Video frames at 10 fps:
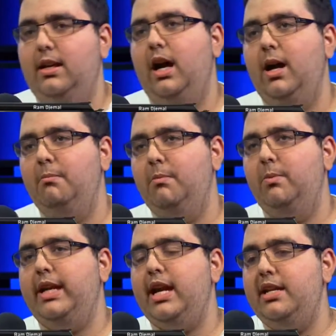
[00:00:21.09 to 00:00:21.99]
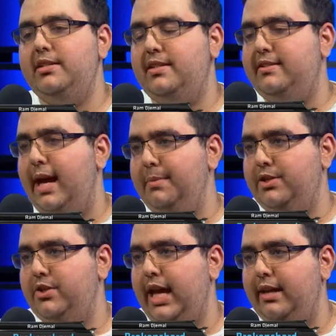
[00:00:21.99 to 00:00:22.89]
We kind of just
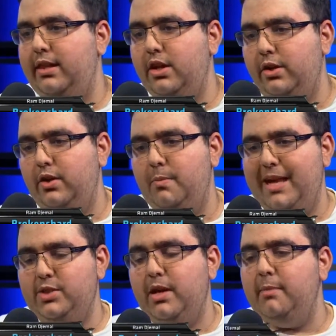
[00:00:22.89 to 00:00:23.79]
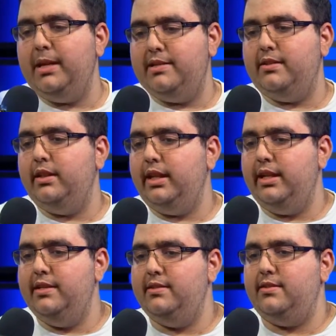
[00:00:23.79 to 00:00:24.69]
established that the best way to beat a Zillion
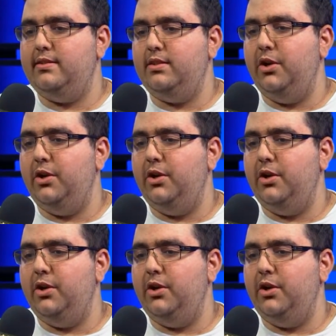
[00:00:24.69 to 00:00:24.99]
is